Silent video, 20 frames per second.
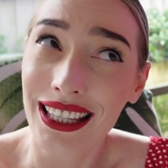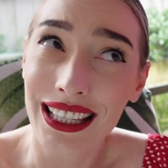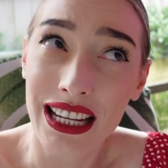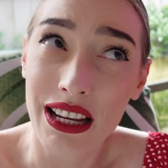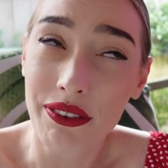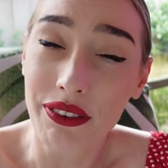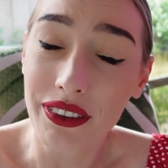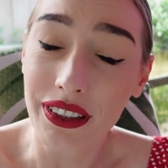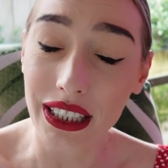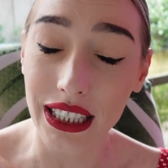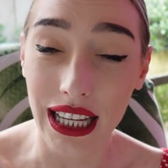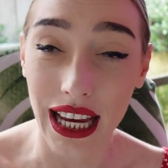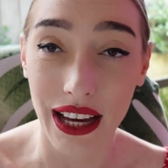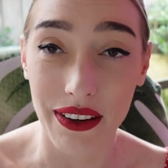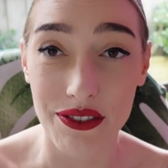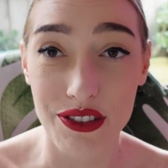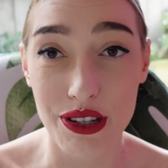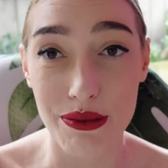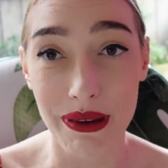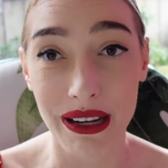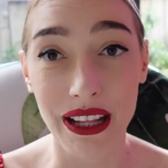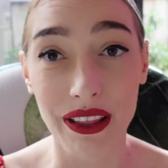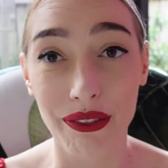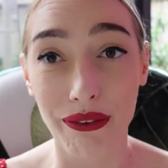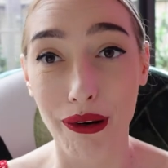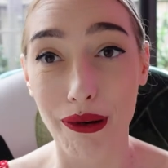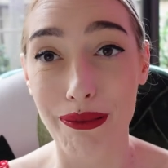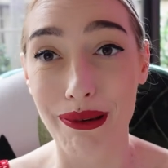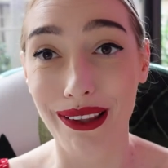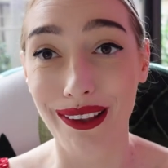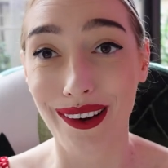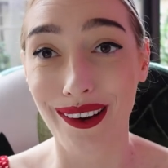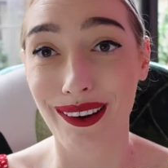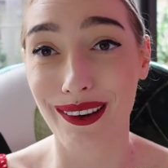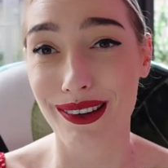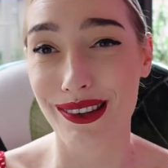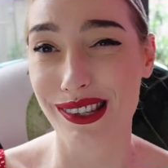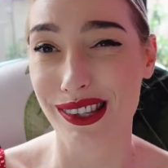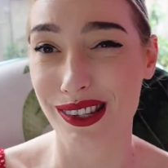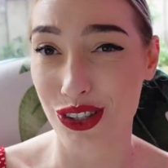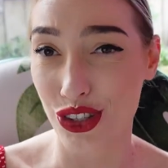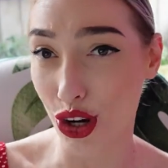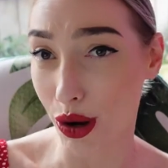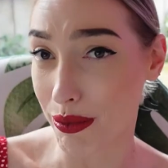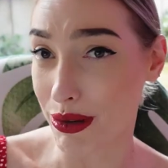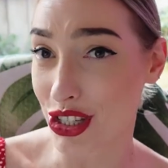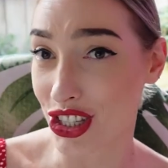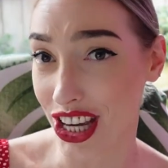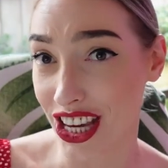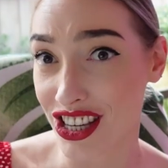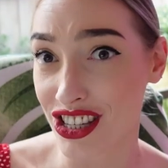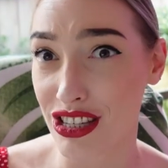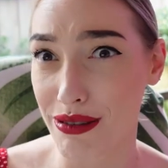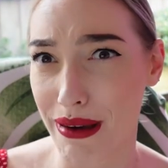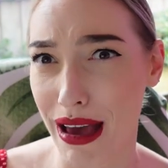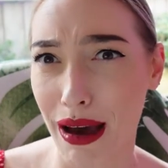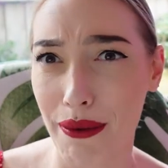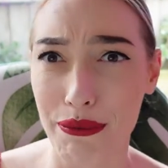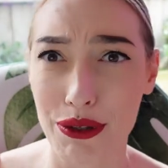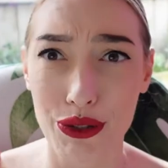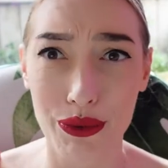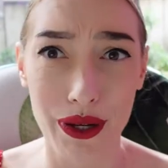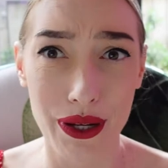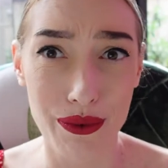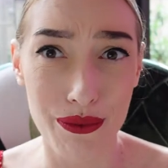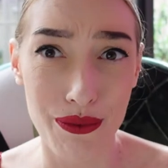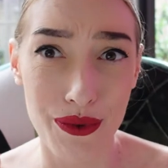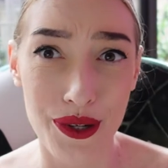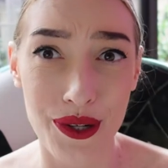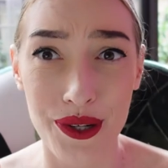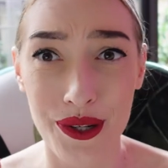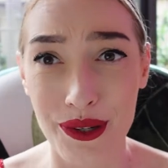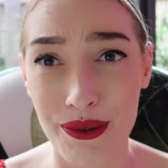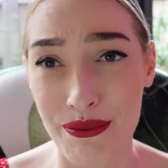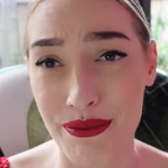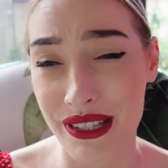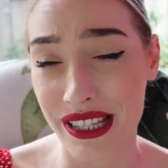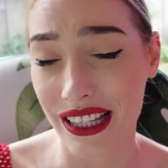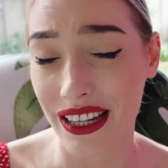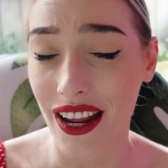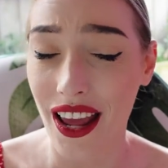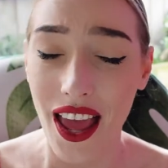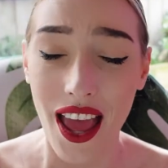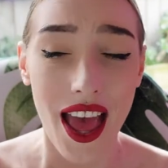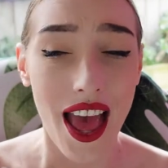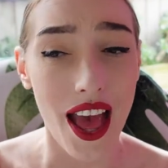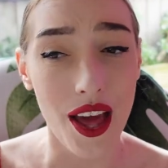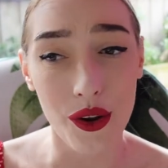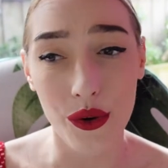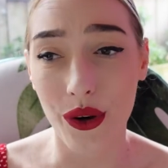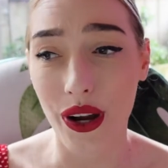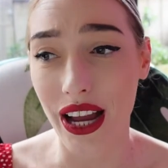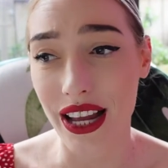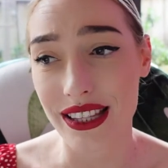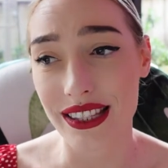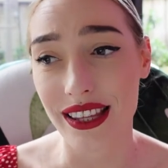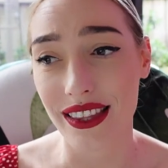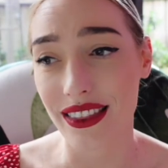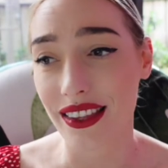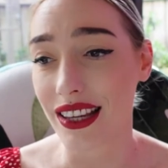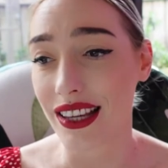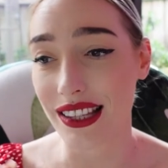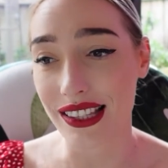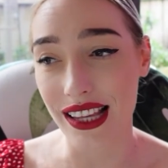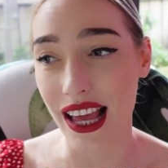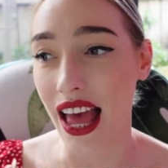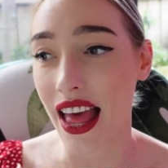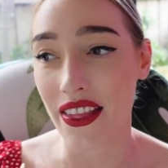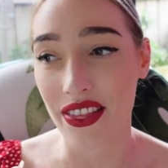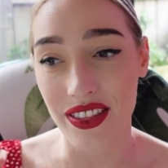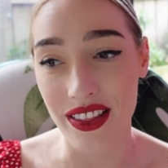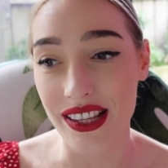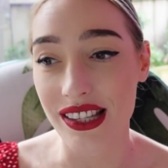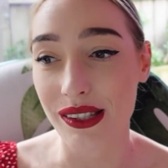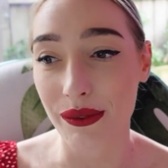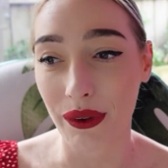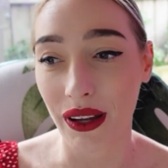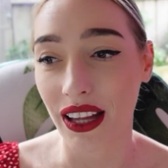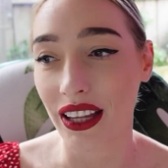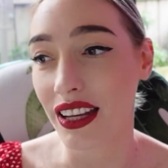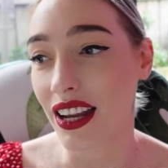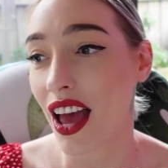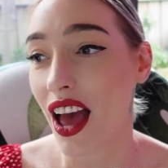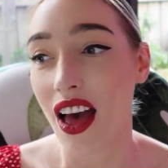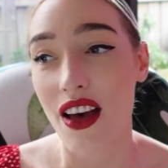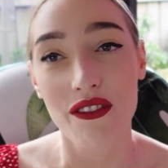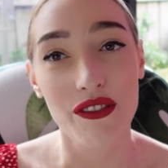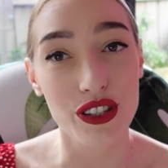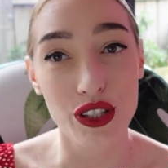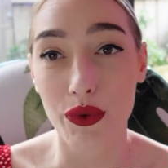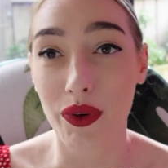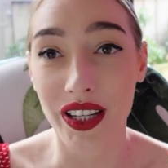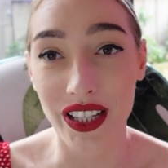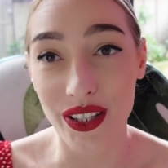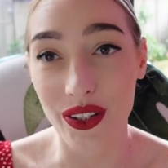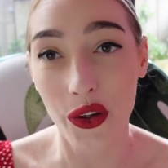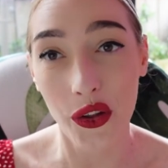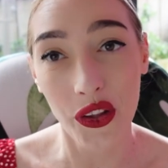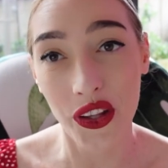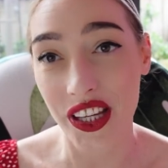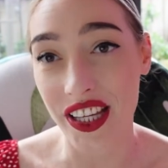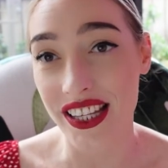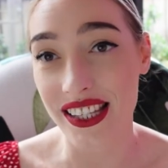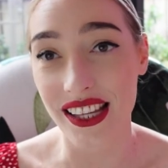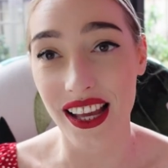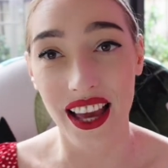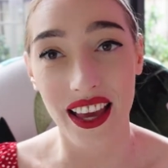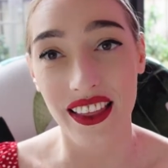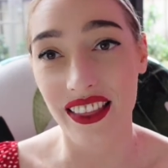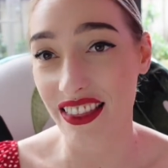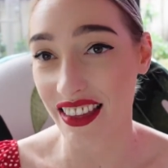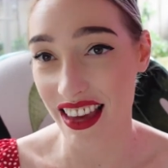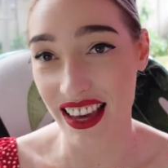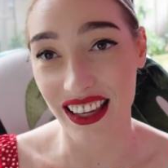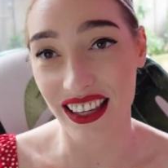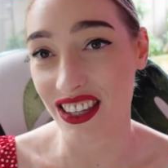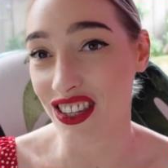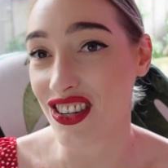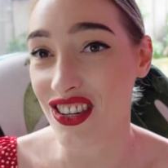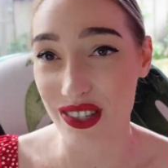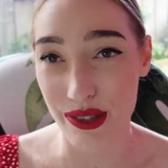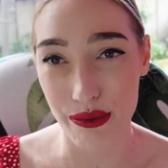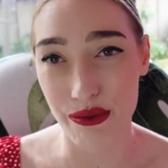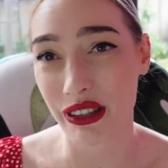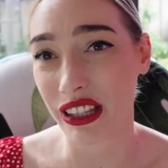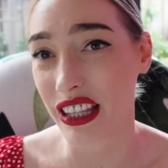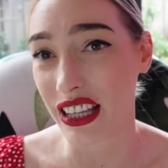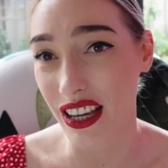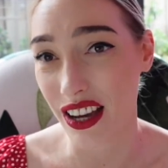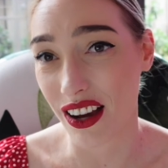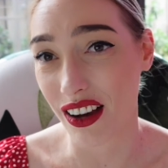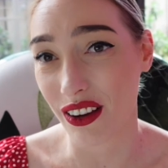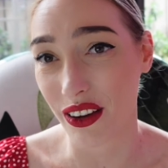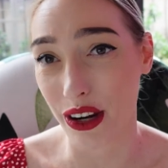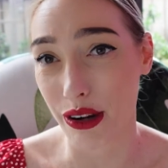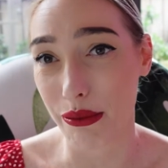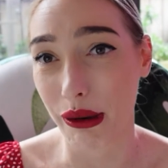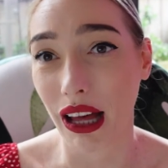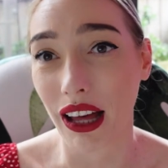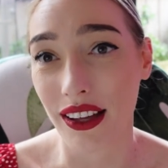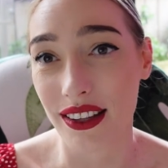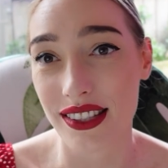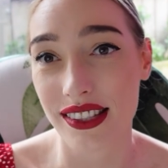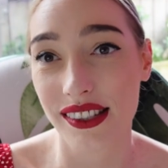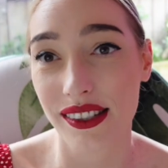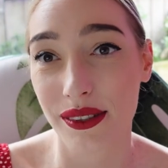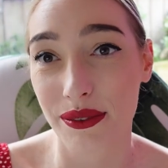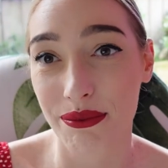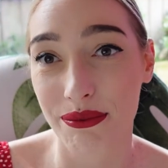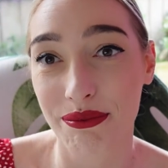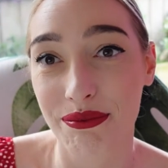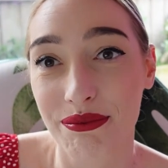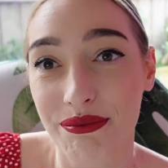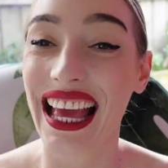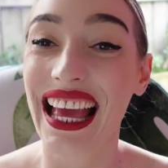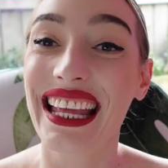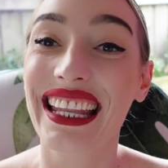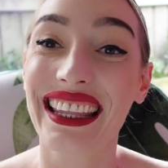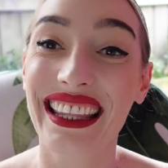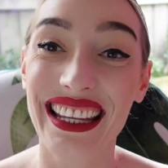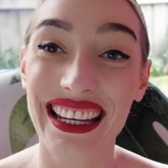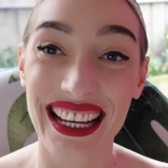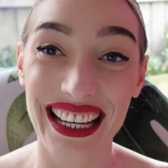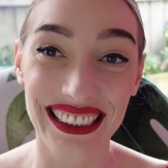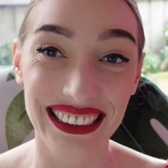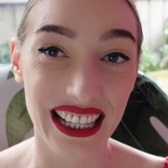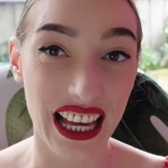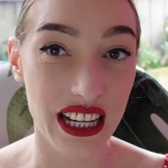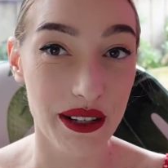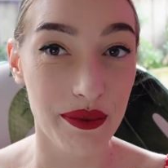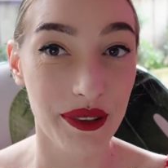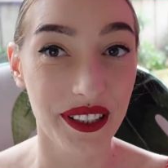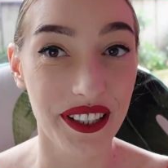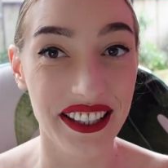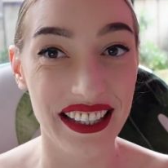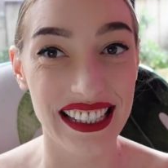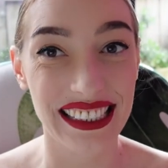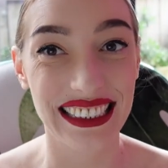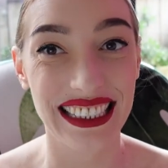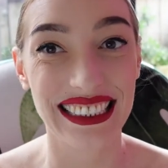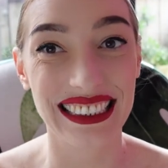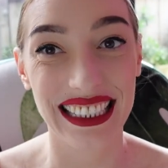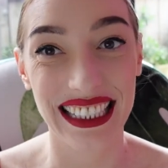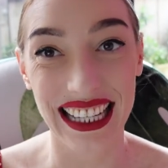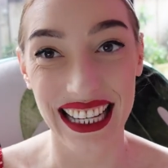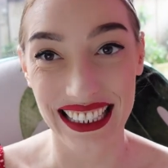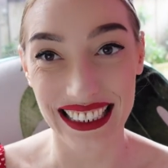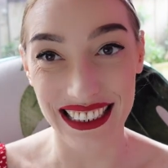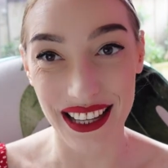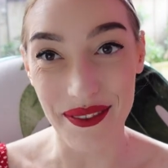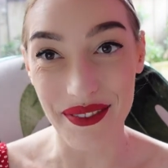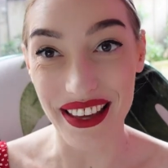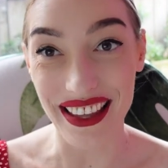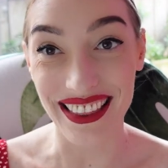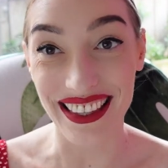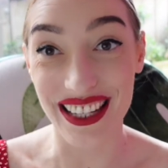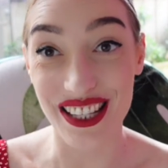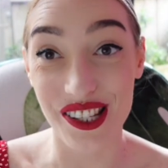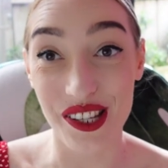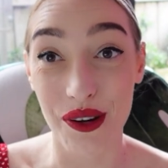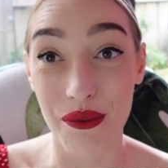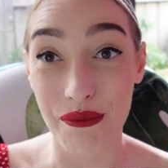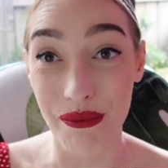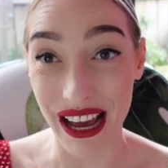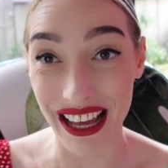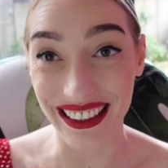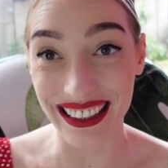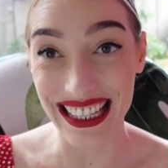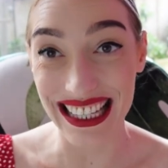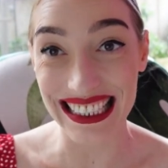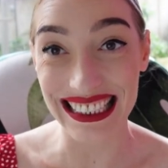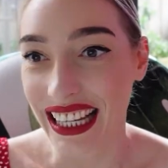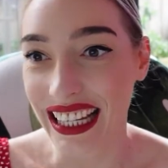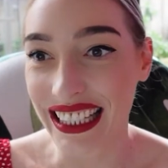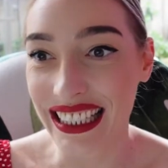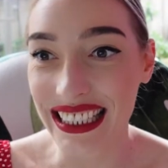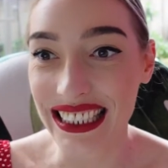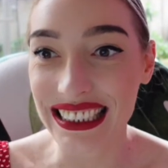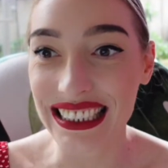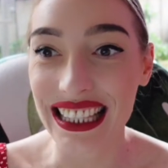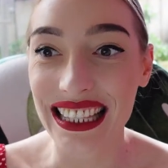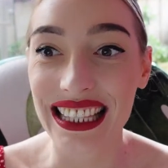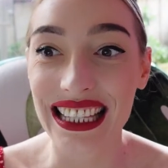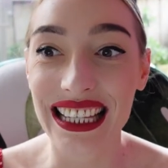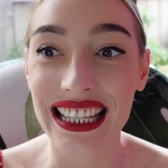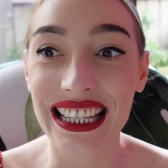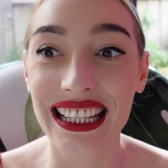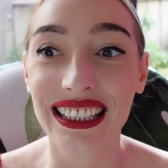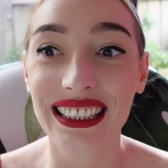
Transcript: can never really have too many throw pillows and chop and change them out between rooms and, and all kinds of things. And this one for $20, I think you just really can't go past. The next item on the list is again something that is on my list. It is the